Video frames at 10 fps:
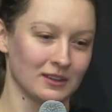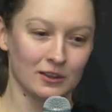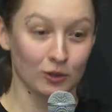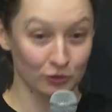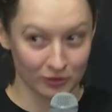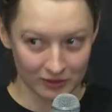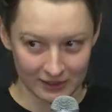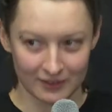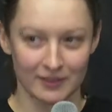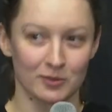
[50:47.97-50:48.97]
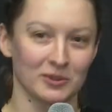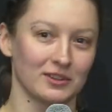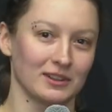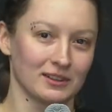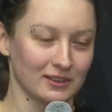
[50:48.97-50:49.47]
cultural
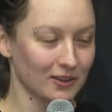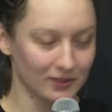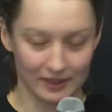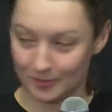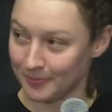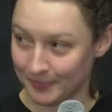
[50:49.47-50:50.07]
inaccessibility, all that.